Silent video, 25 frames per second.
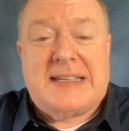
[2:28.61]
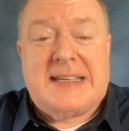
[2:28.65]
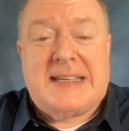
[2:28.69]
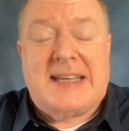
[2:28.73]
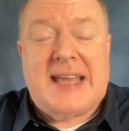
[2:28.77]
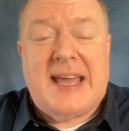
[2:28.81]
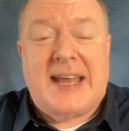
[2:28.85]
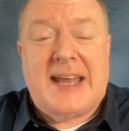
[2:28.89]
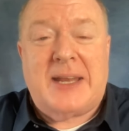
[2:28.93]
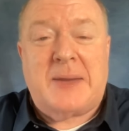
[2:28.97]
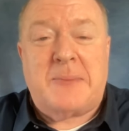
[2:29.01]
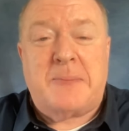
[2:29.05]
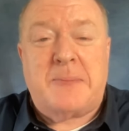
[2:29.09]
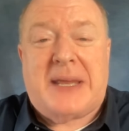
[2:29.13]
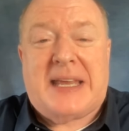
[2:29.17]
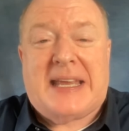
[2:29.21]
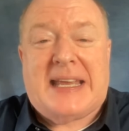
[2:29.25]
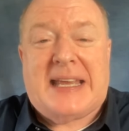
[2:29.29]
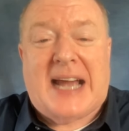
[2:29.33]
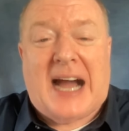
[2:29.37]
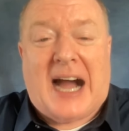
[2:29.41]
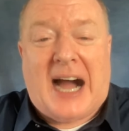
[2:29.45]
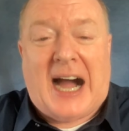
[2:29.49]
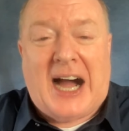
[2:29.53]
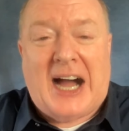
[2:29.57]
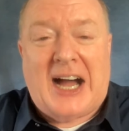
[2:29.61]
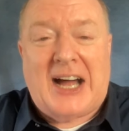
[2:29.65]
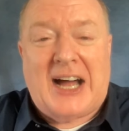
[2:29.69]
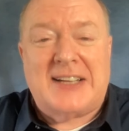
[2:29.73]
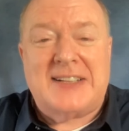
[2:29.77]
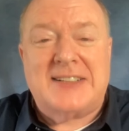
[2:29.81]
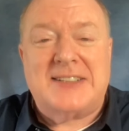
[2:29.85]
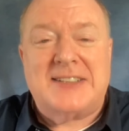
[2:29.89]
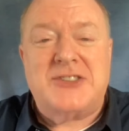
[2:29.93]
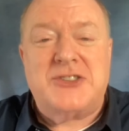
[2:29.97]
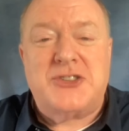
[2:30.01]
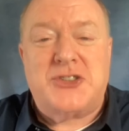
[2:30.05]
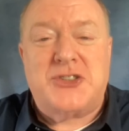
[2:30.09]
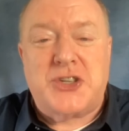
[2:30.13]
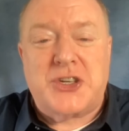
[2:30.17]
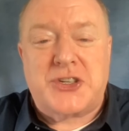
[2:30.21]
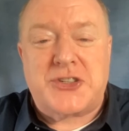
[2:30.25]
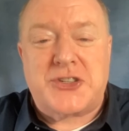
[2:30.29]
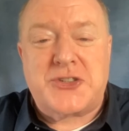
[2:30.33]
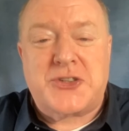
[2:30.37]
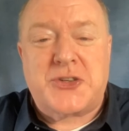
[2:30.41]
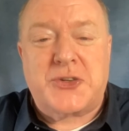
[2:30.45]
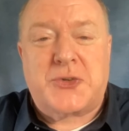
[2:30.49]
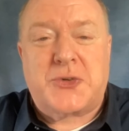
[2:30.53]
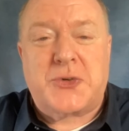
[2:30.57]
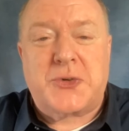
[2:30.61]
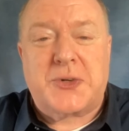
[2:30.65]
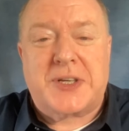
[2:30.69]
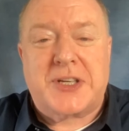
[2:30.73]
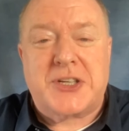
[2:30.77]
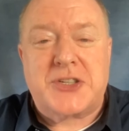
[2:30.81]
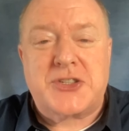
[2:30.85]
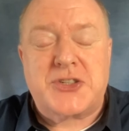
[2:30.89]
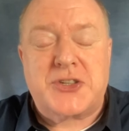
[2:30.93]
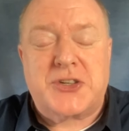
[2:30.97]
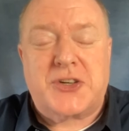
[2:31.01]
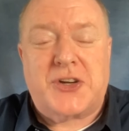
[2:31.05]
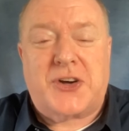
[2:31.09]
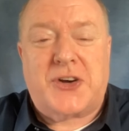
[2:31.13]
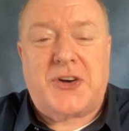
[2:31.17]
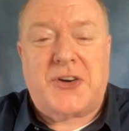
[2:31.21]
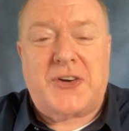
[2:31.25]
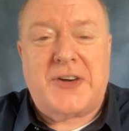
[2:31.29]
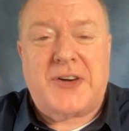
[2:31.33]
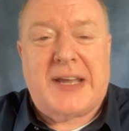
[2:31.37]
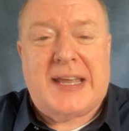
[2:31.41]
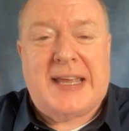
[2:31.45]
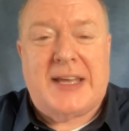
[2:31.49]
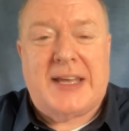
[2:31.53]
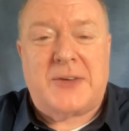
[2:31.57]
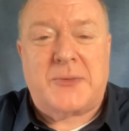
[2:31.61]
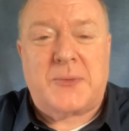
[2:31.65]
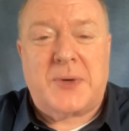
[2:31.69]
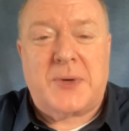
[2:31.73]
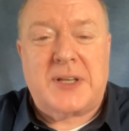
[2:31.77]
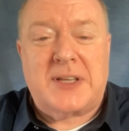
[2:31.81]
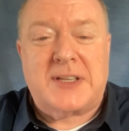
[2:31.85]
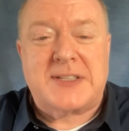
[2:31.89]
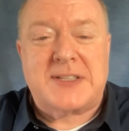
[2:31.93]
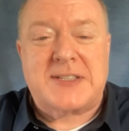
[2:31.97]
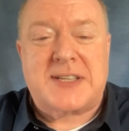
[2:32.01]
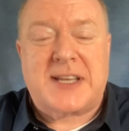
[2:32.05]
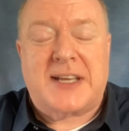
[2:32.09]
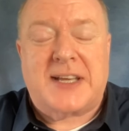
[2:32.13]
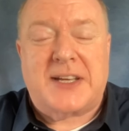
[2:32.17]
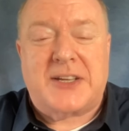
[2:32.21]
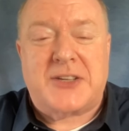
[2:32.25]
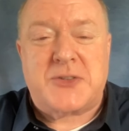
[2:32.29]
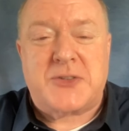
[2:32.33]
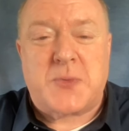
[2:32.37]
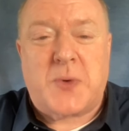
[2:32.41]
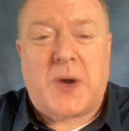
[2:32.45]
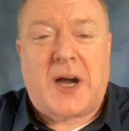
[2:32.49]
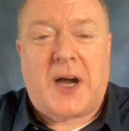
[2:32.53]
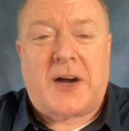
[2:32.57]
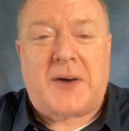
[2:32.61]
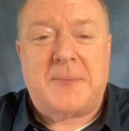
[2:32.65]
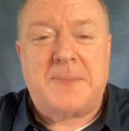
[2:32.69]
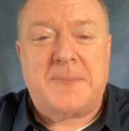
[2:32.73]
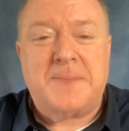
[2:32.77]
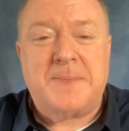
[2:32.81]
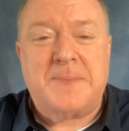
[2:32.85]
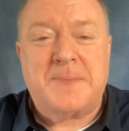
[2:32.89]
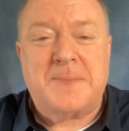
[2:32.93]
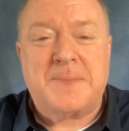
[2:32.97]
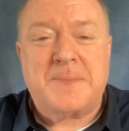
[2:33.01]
getting beyond just the traditional in real estate as well.